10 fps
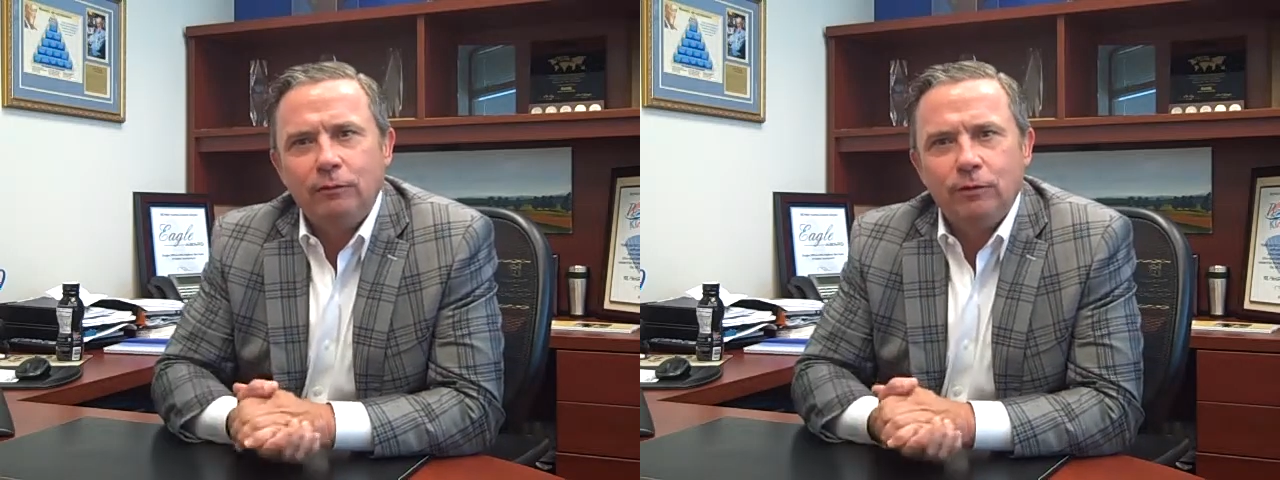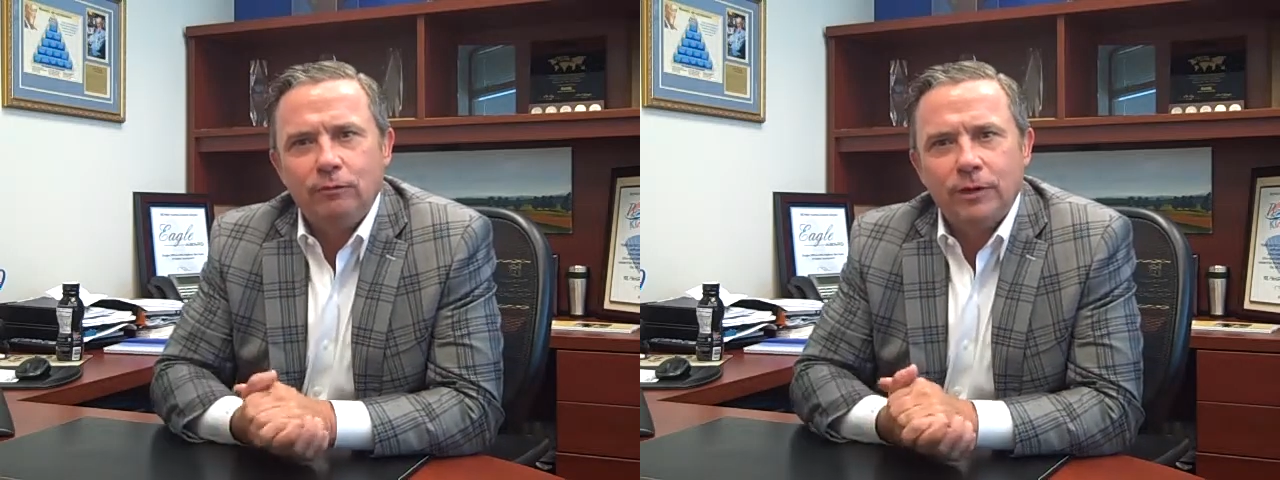
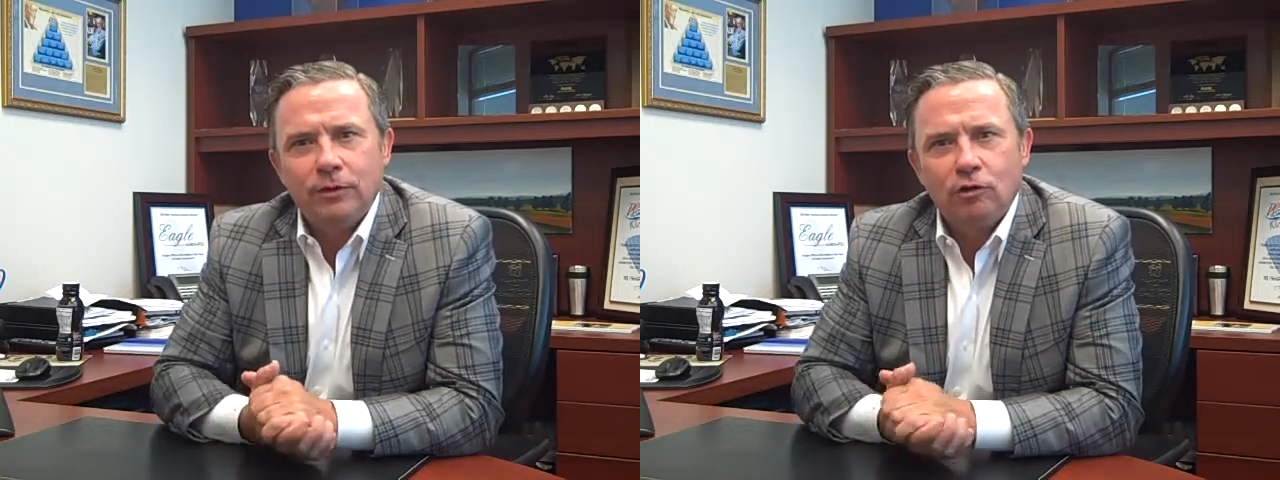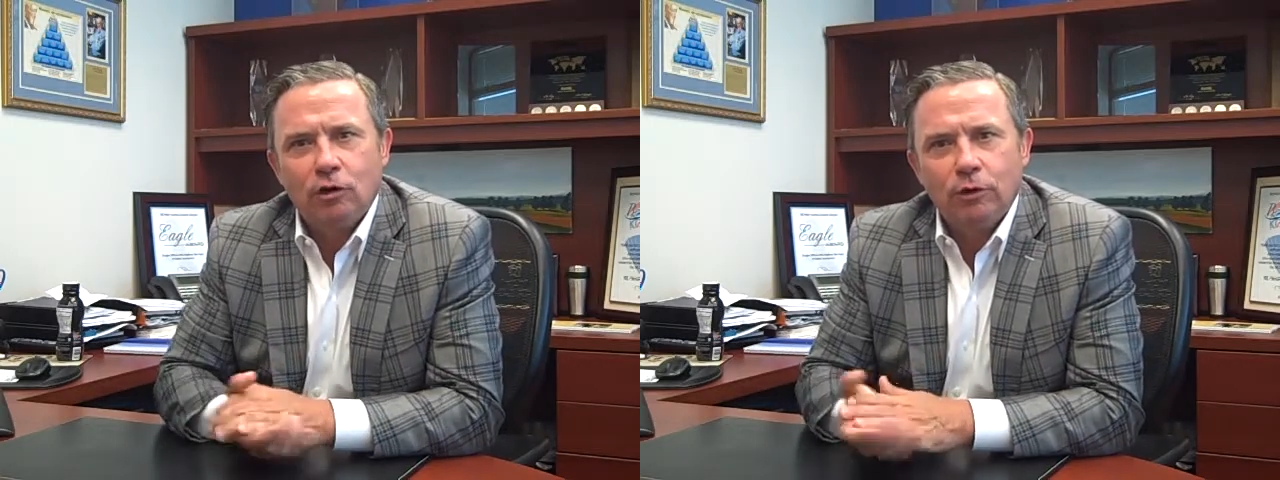We've been
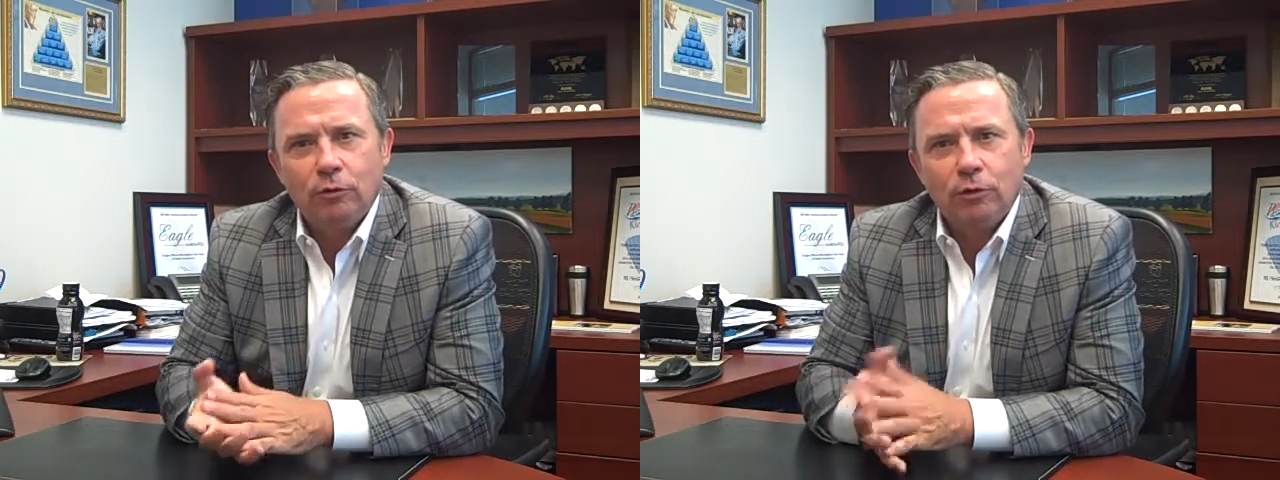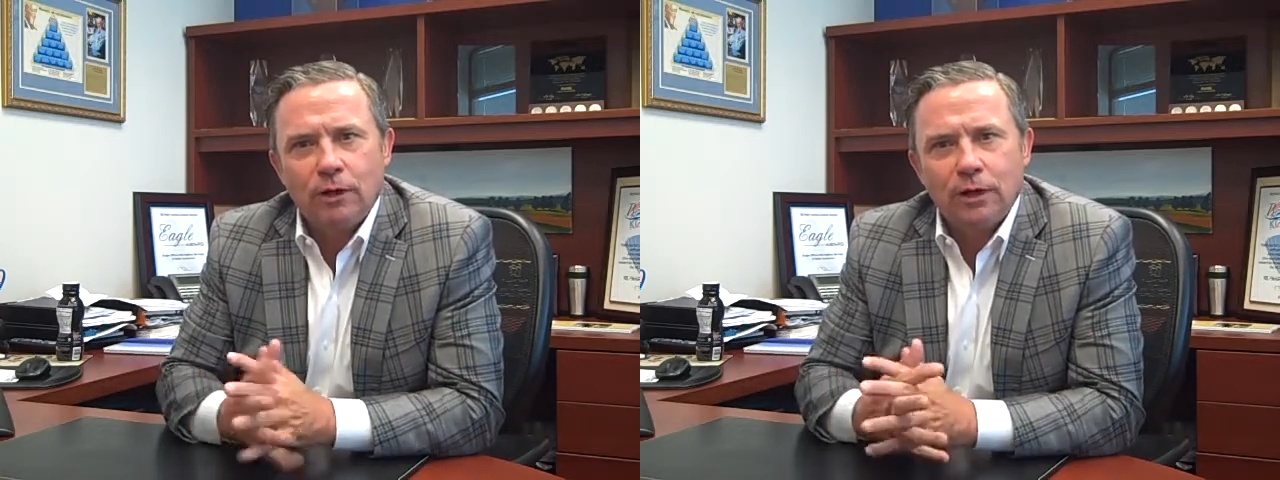talking
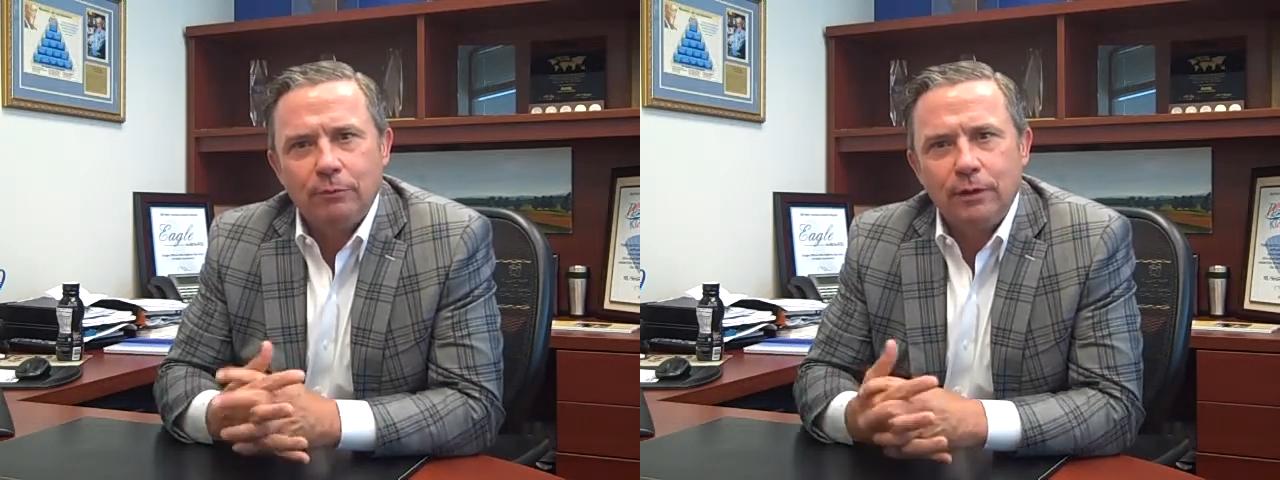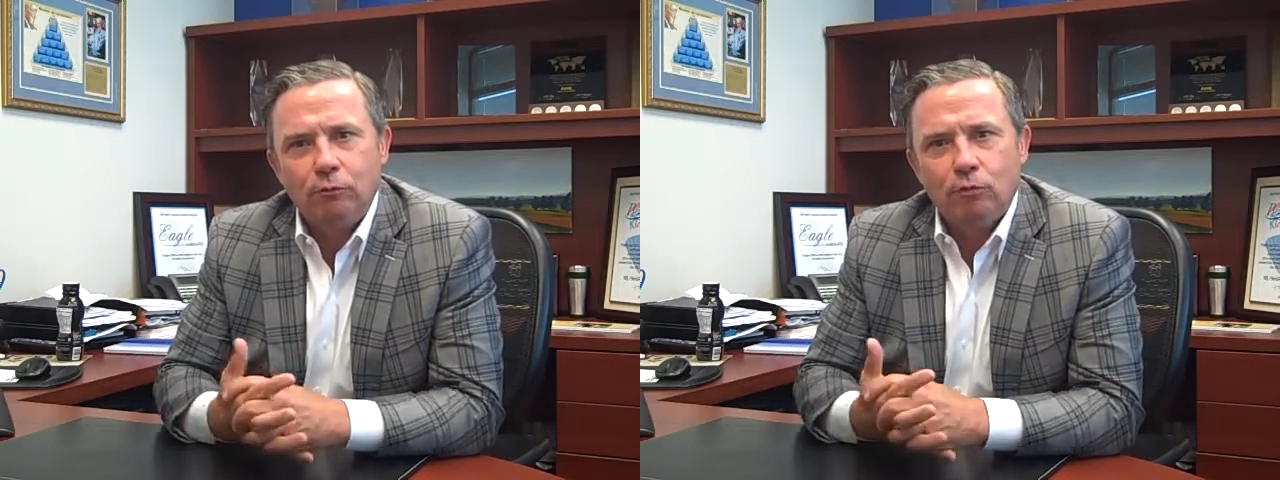with a lot of
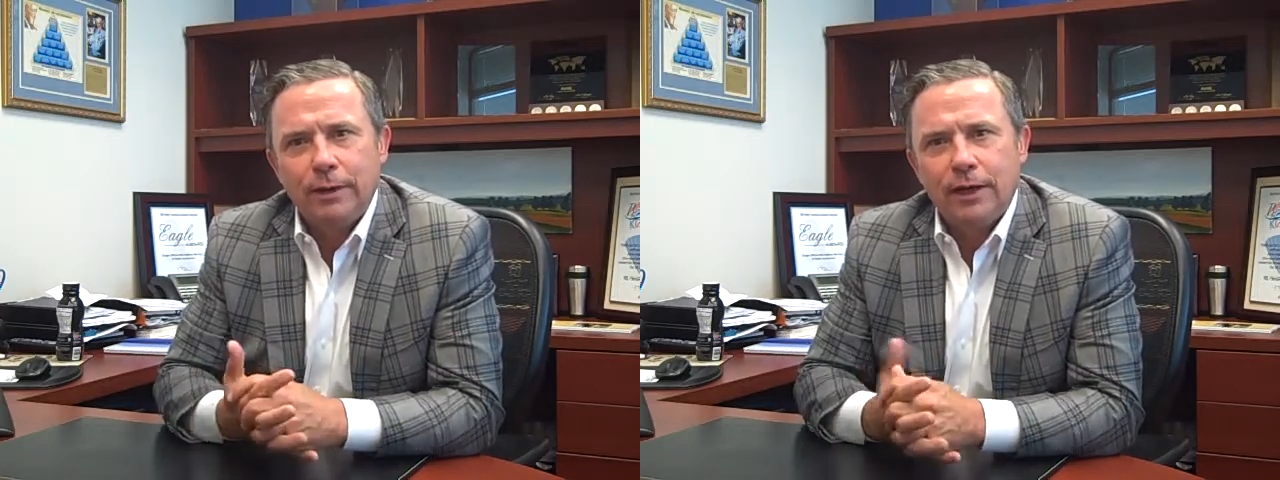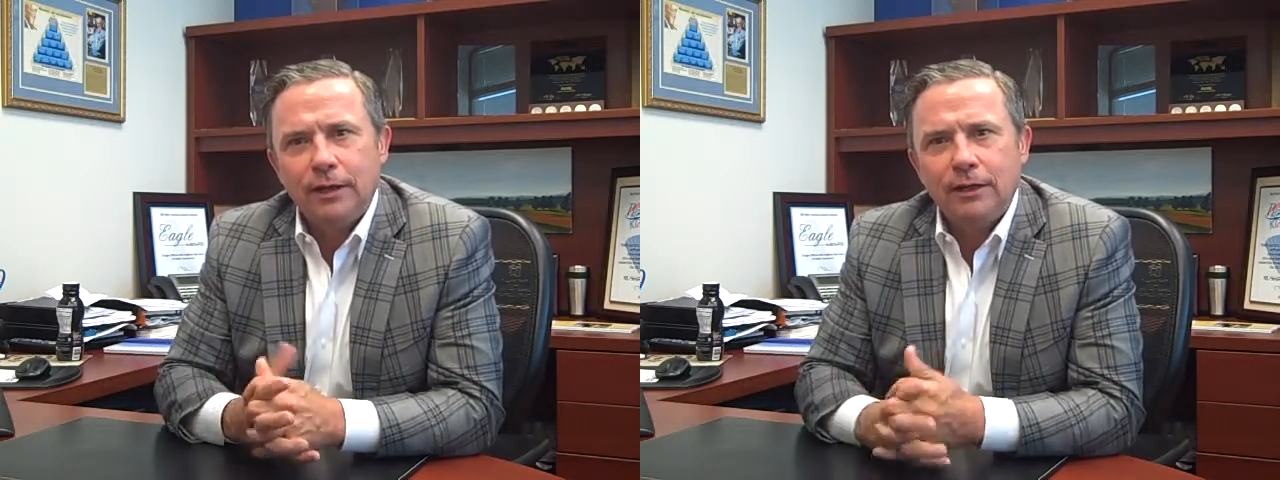people
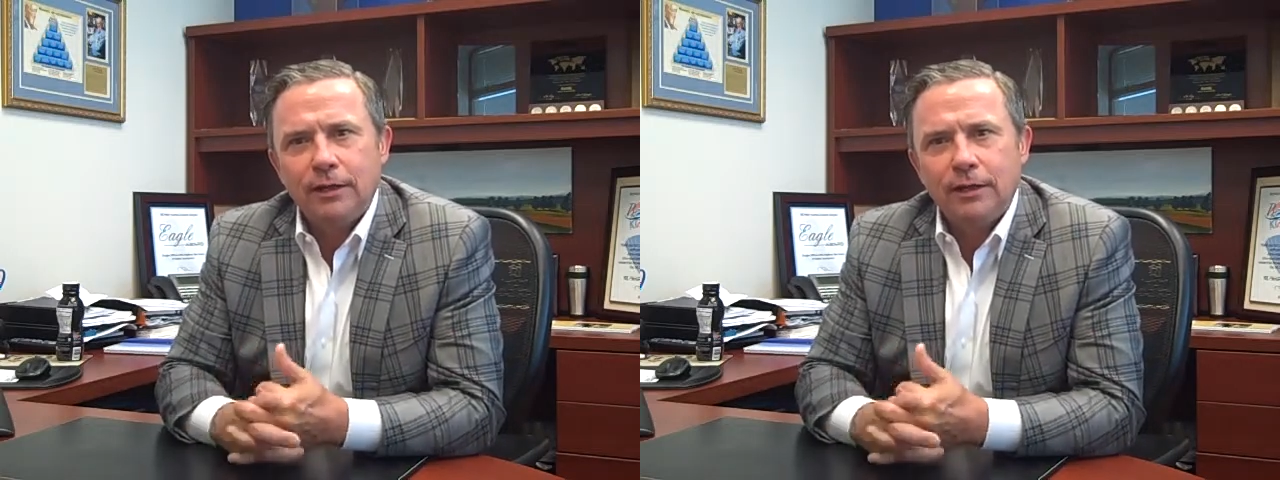about it.